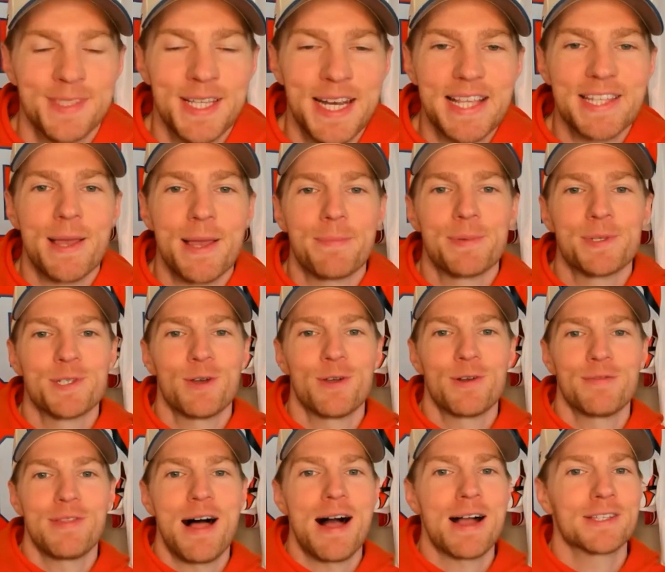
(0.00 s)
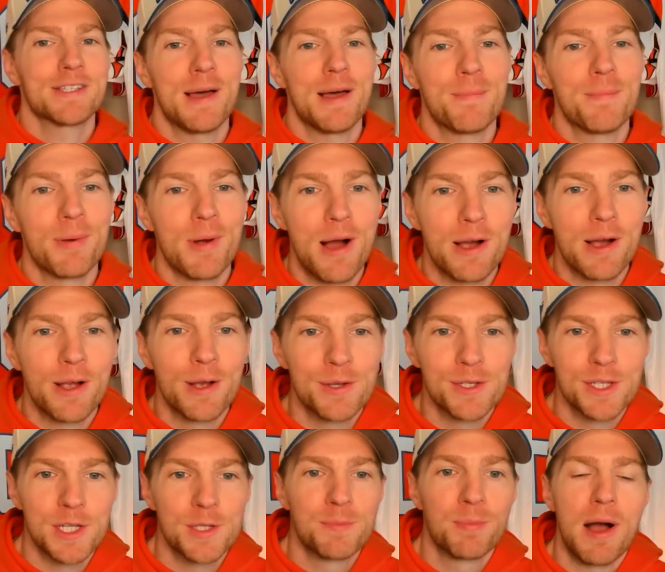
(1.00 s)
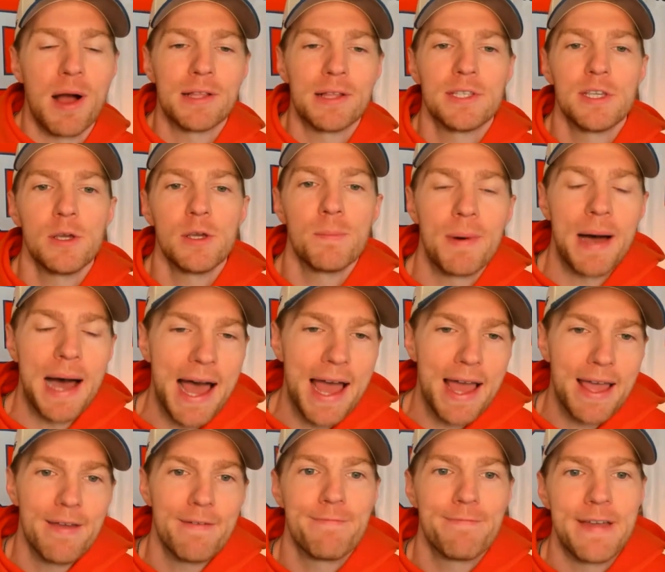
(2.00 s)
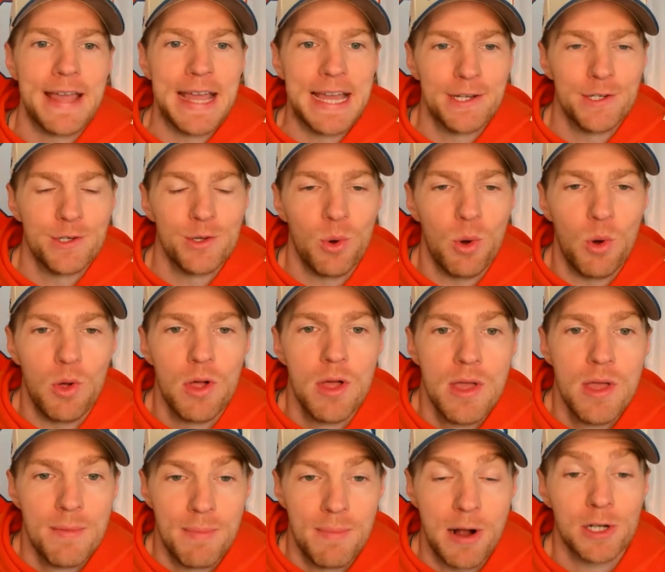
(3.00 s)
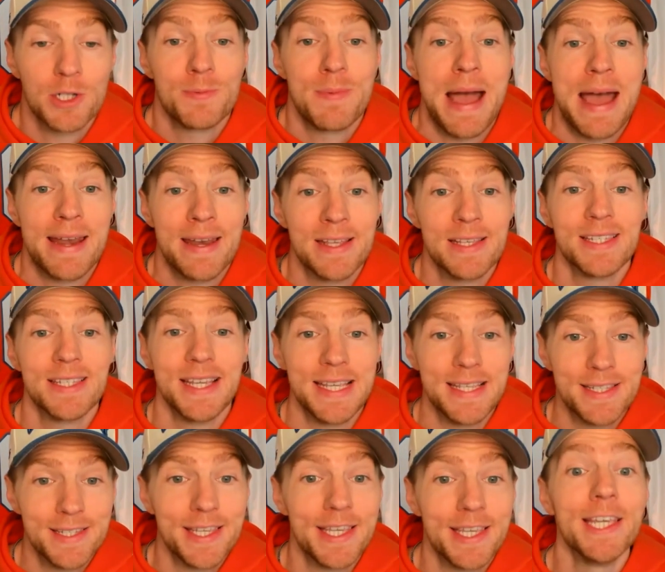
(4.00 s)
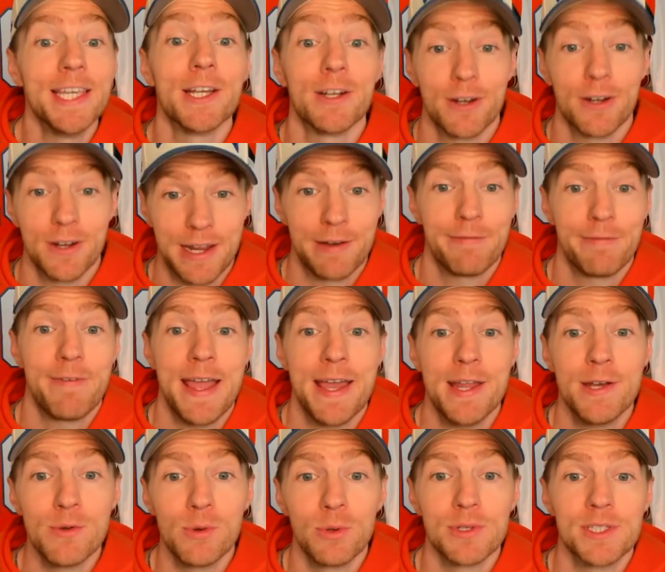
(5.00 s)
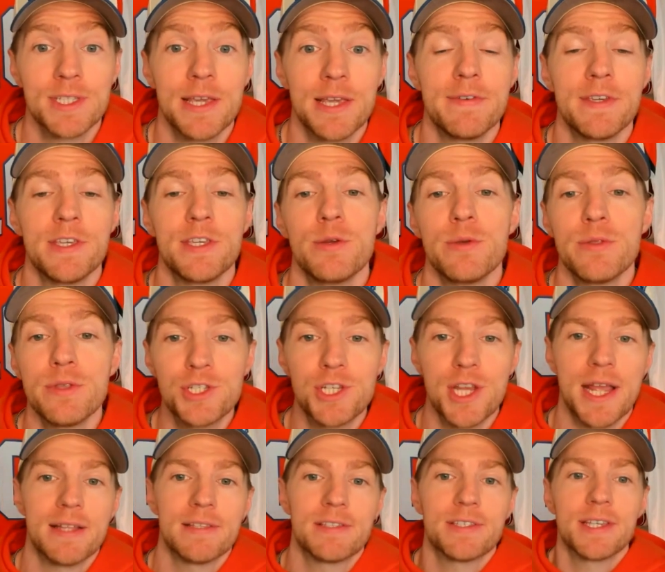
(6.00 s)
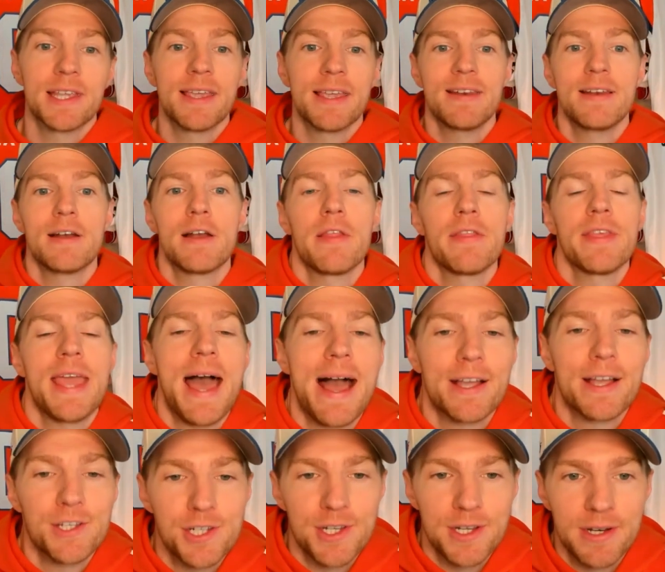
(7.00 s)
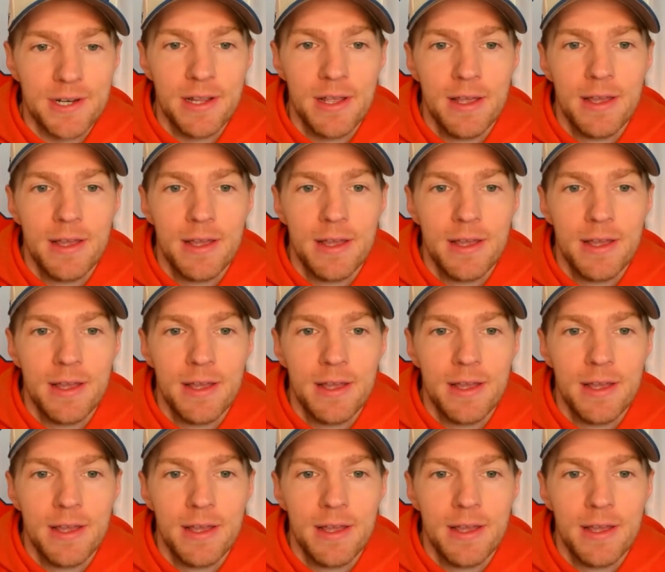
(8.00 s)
Today's episode of Locked On Broncos is brought to you by FanDuel. March Madness is here, and FanDuel is giving you the chance to get in on the action